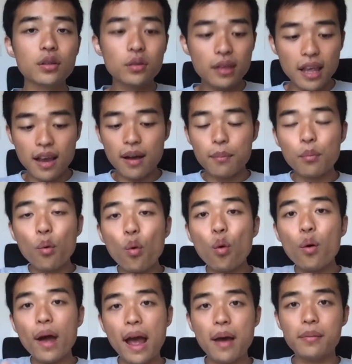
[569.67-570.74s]
they are
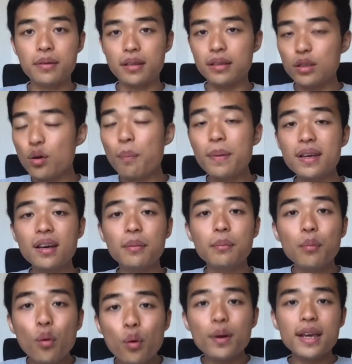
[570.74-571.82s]
more you'll become
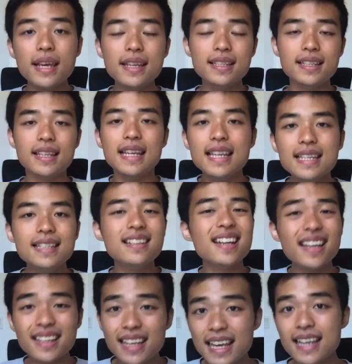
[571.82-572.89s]
easier
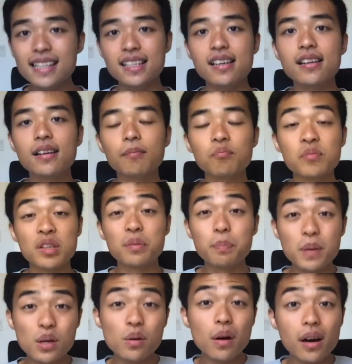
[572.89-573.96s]
and easier to
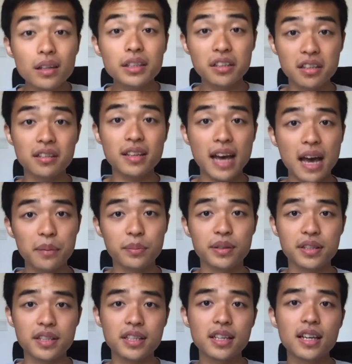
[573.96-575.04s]
build other good
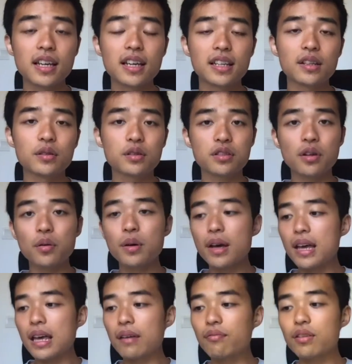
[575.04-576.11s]
habits. So
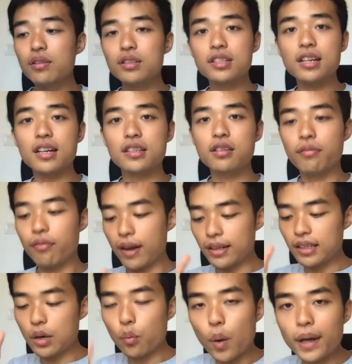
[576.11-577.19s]
if you start to find
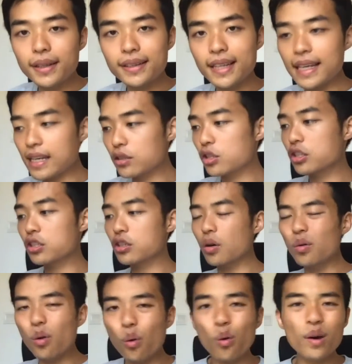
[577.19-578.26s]
that one thing and just
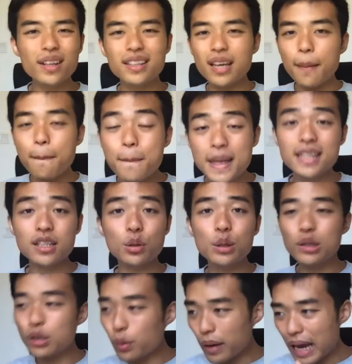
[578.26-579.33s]
go all in, commit to it,
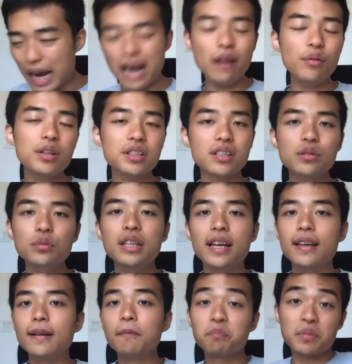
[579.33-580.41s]
do it every single
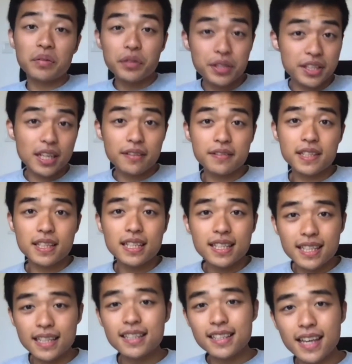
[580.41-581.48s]
day for
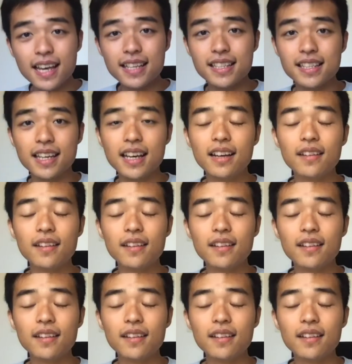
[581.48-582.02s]
66 days,